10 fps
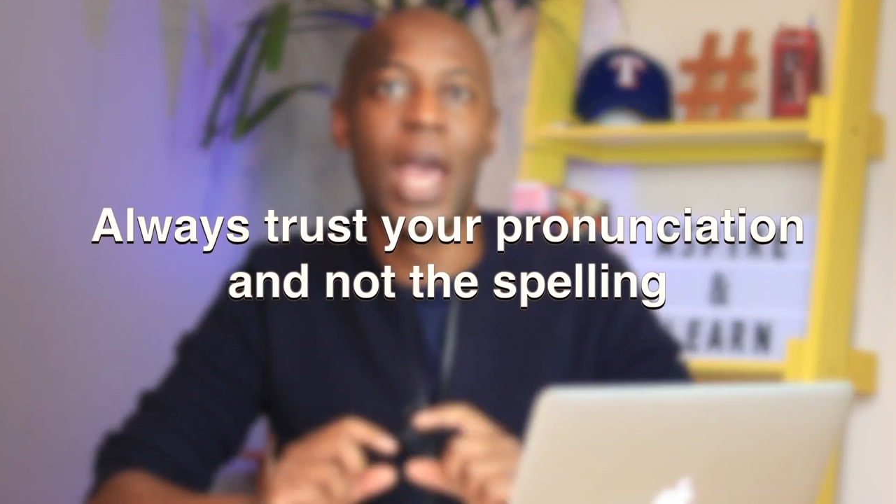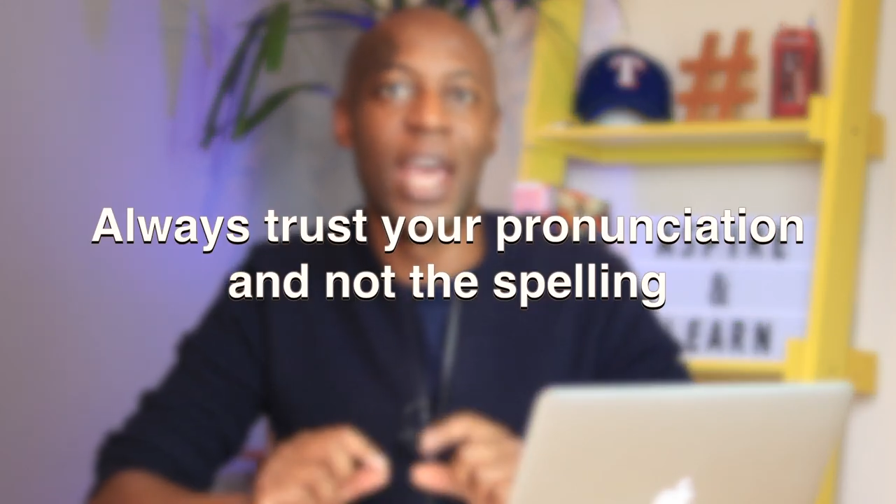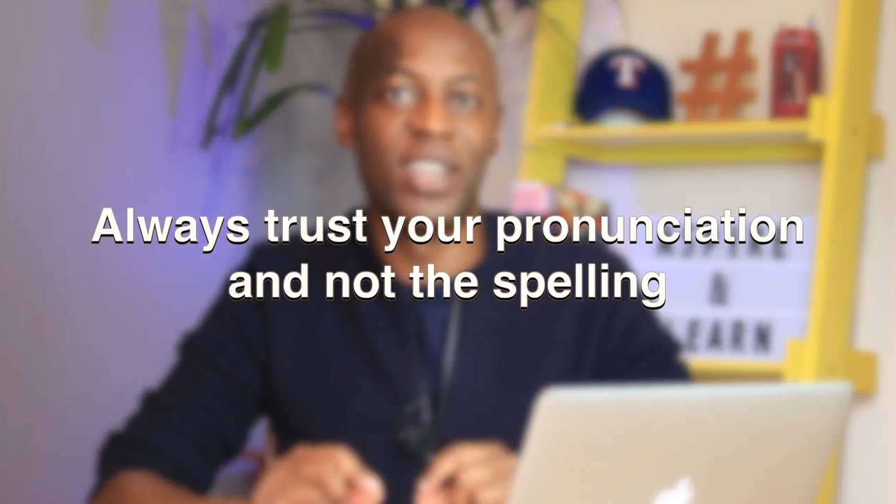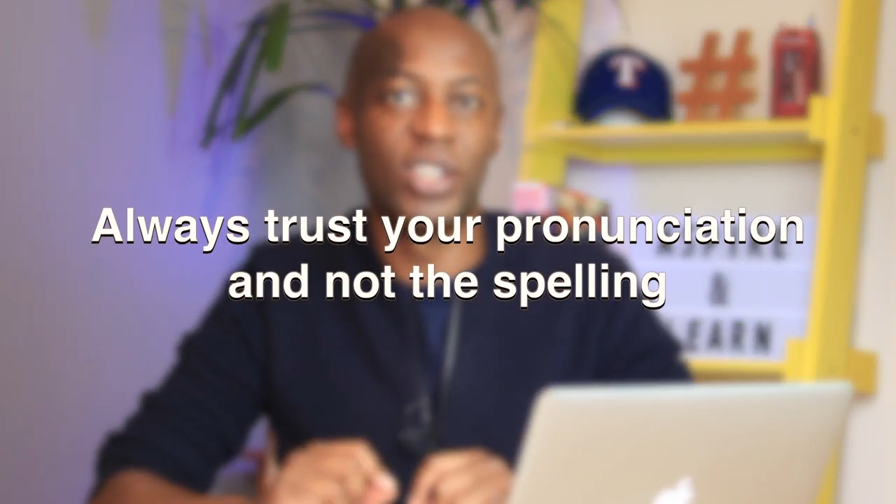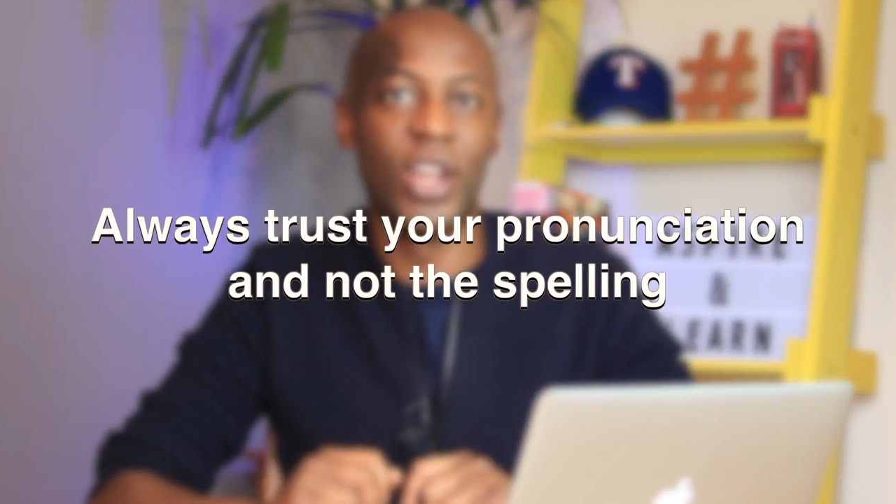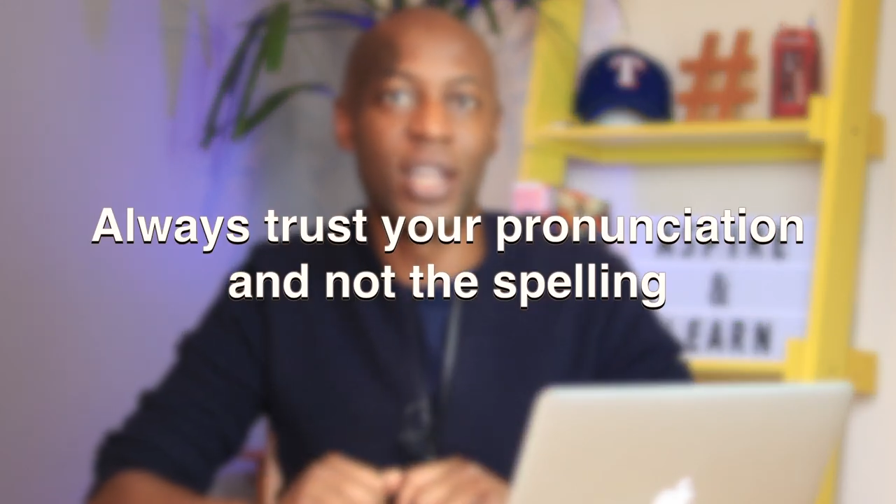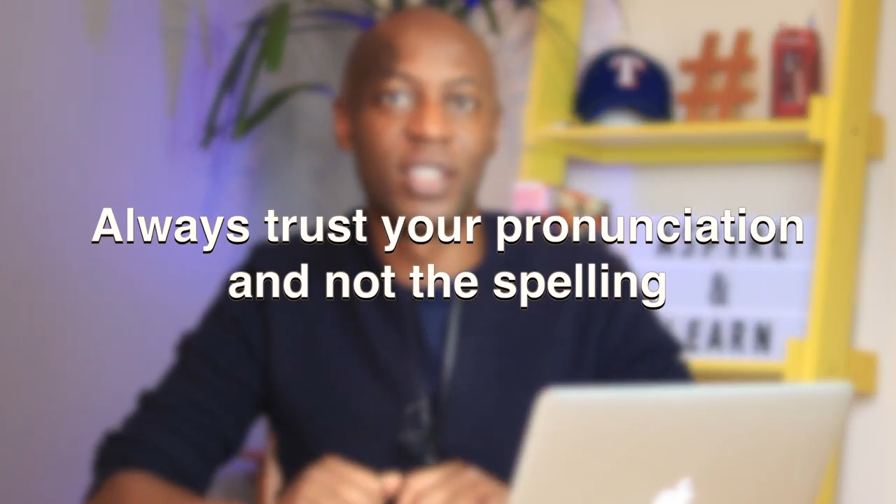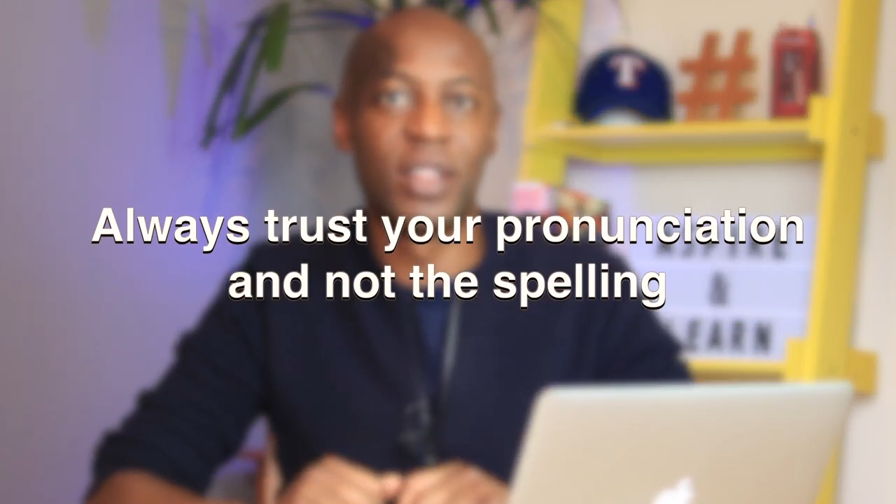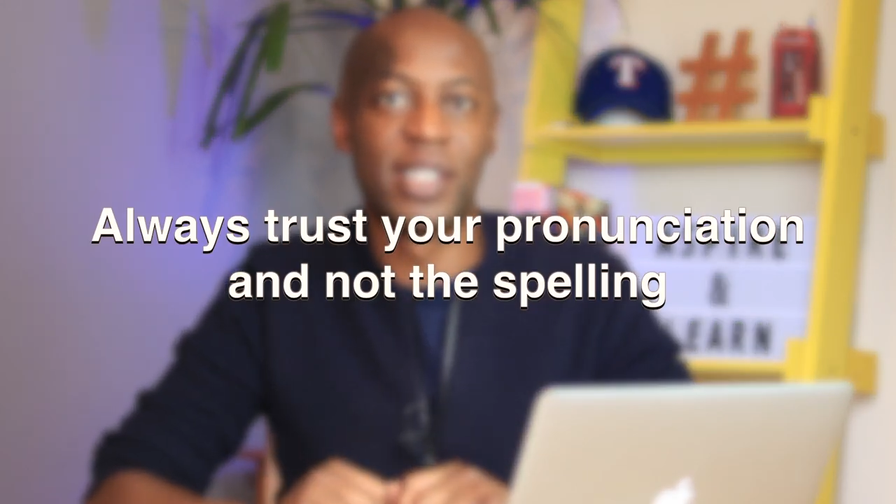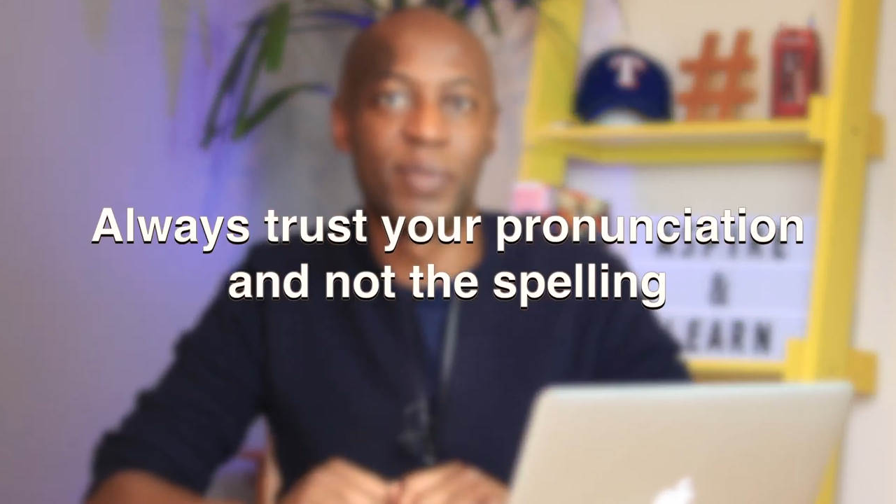and not
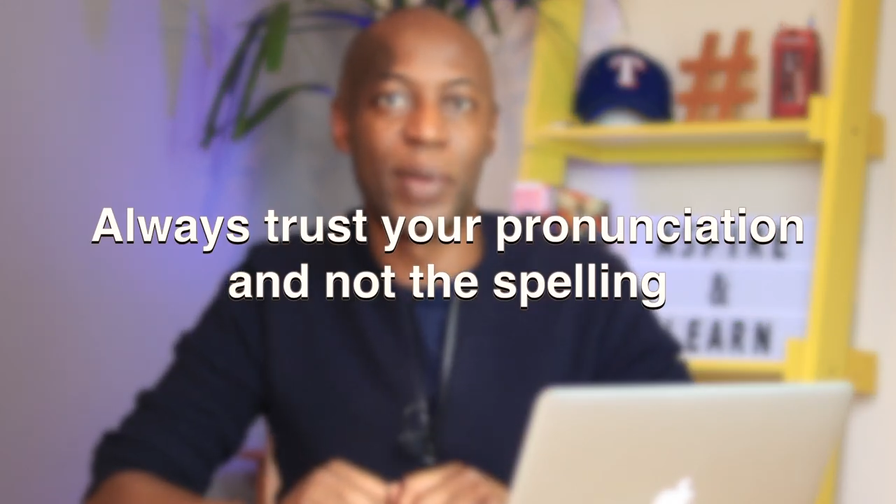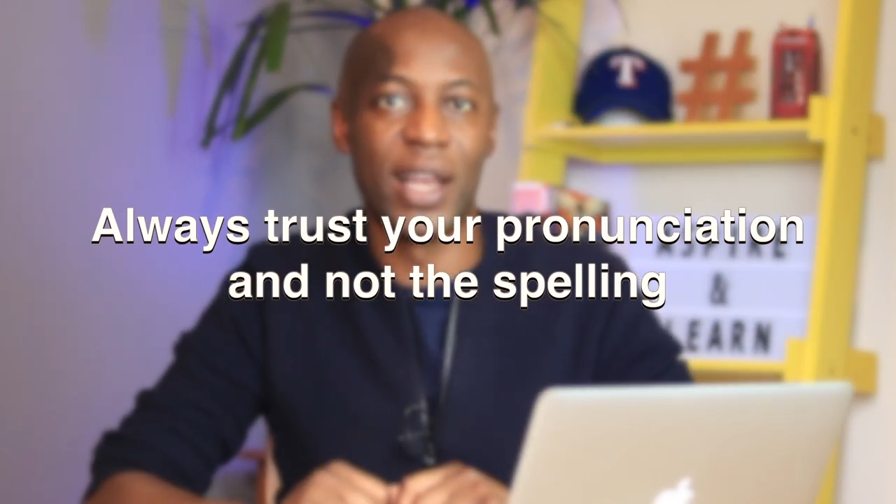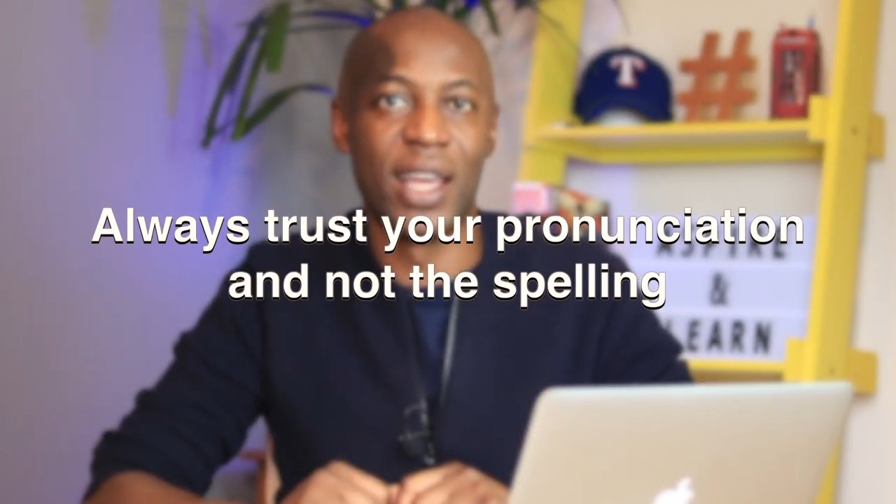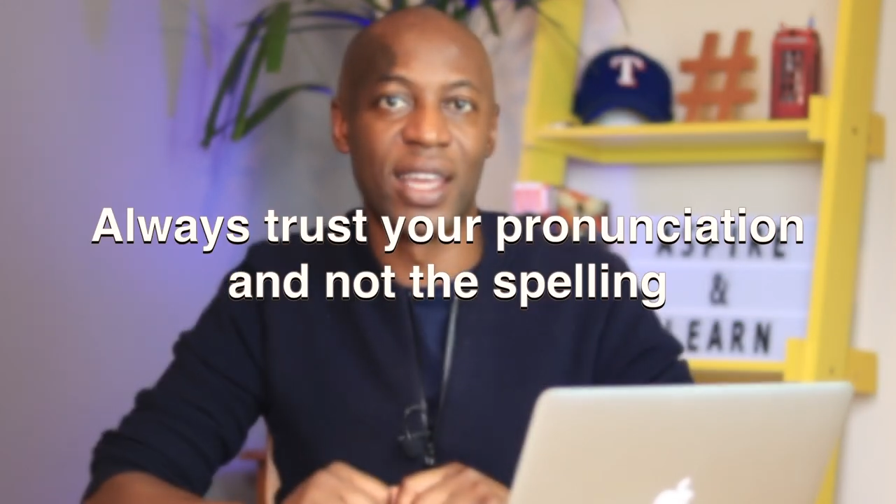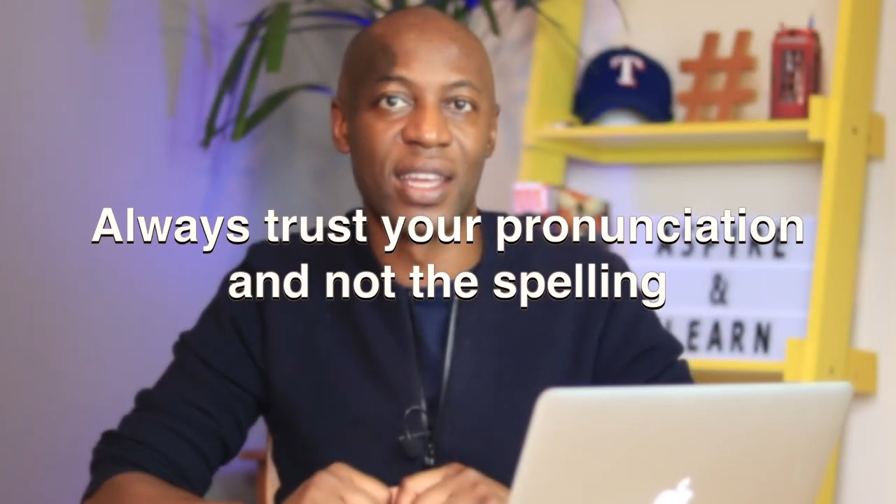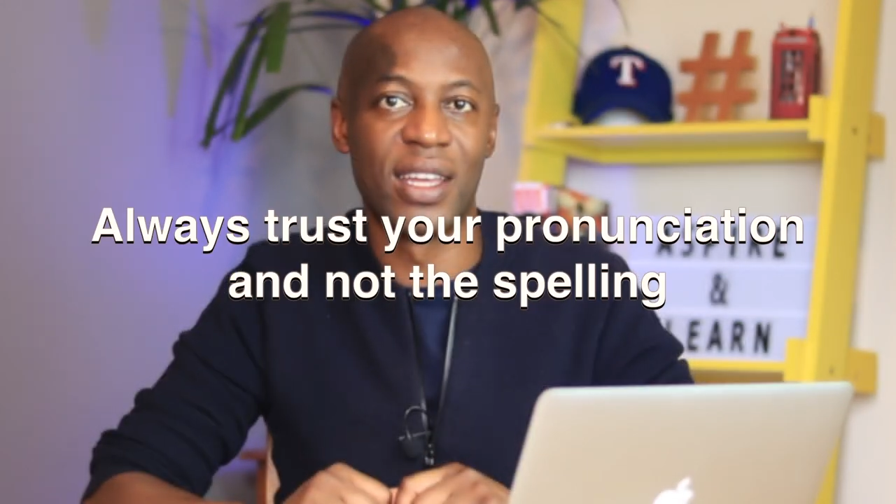the spelling.